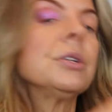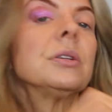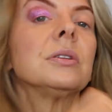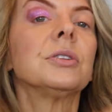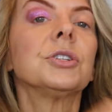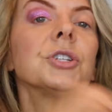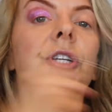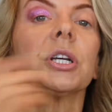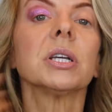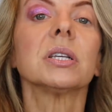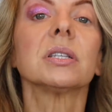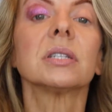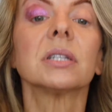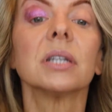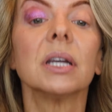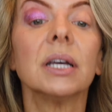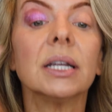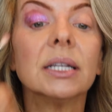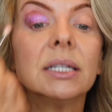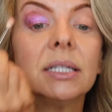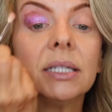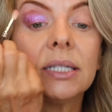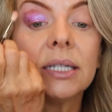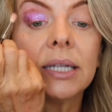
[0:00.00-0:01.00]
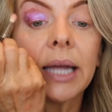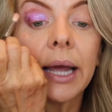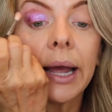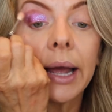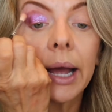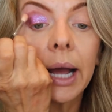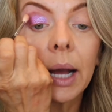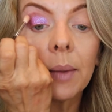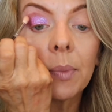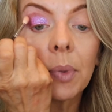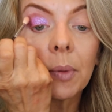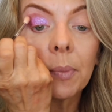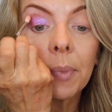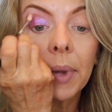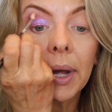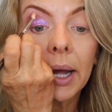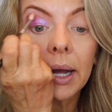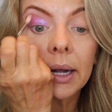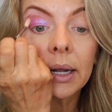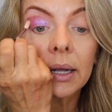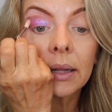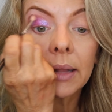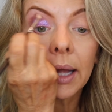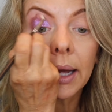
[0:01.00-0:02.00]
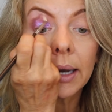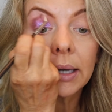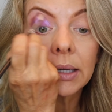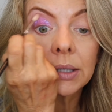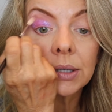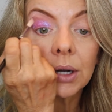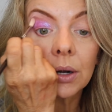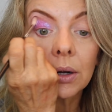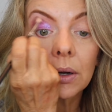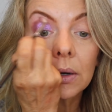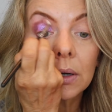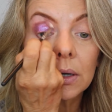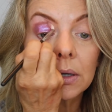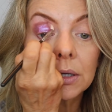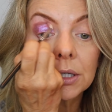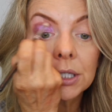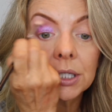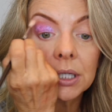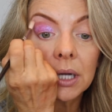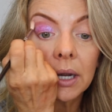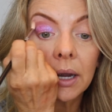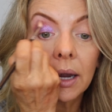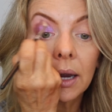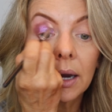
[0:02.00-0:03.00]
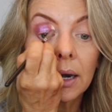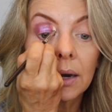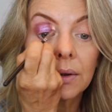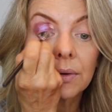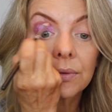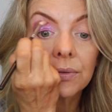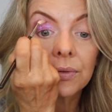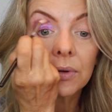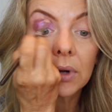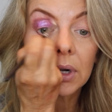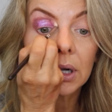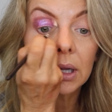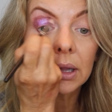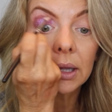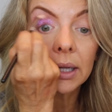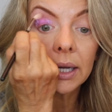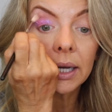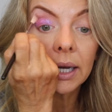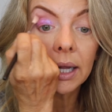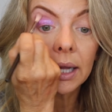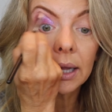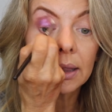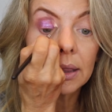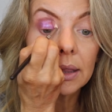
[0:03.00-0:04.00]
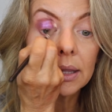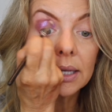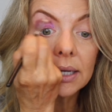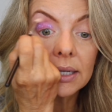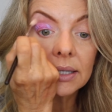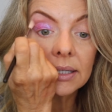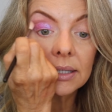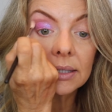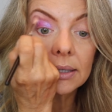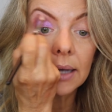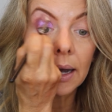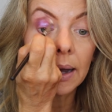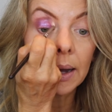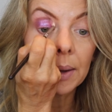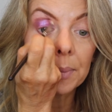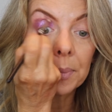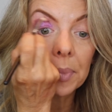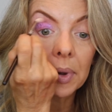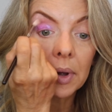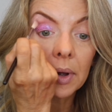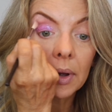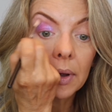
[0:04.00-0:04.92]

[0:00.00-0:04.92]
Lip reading: just a dab back in that darker shade for cleaning this up.